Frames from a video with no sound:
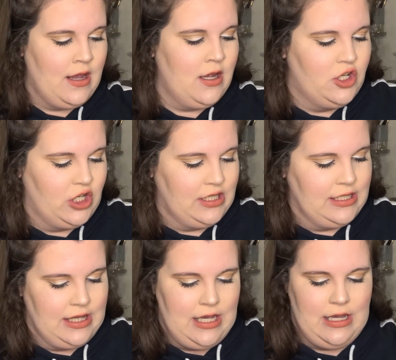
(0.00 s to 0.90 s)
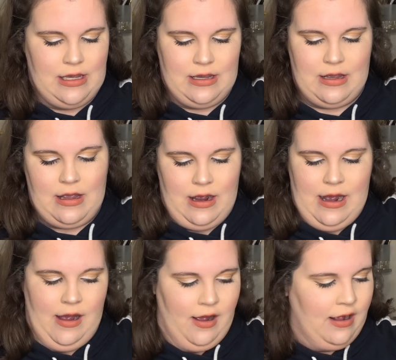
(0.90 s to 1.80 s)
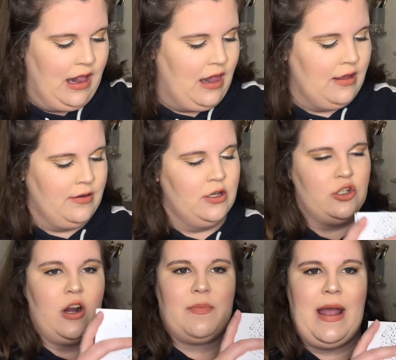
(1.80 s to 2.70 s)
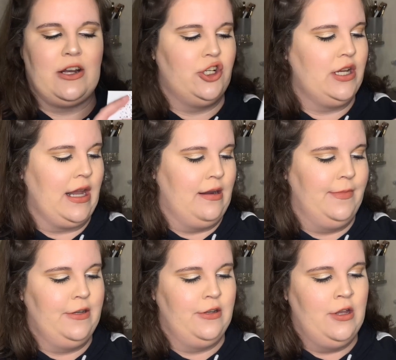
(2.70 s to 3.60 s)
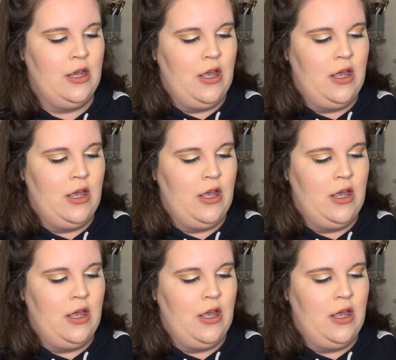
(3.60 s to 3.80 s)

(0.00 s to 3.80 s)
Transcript: just the Dark Magic, and I'm gonna